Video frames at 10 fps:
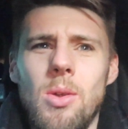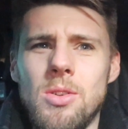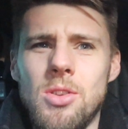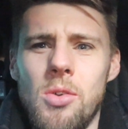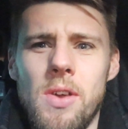
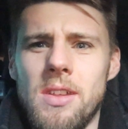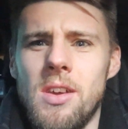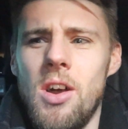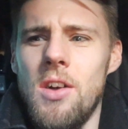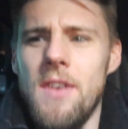like direct the
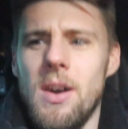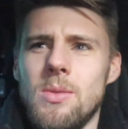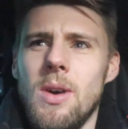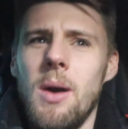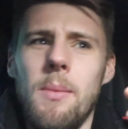car
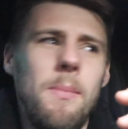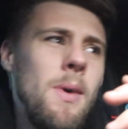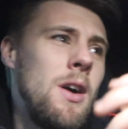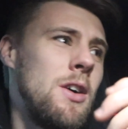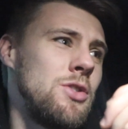felt,
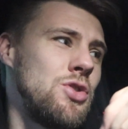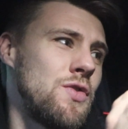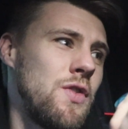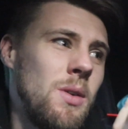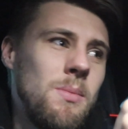just
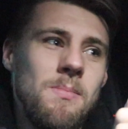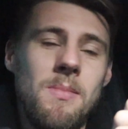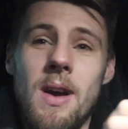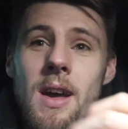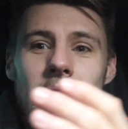
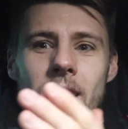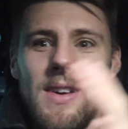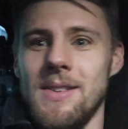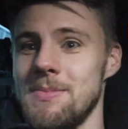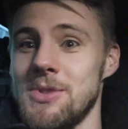from
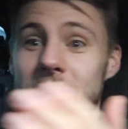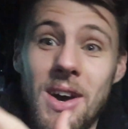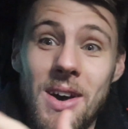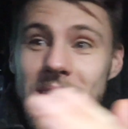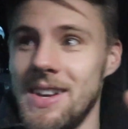
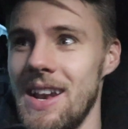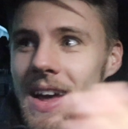turning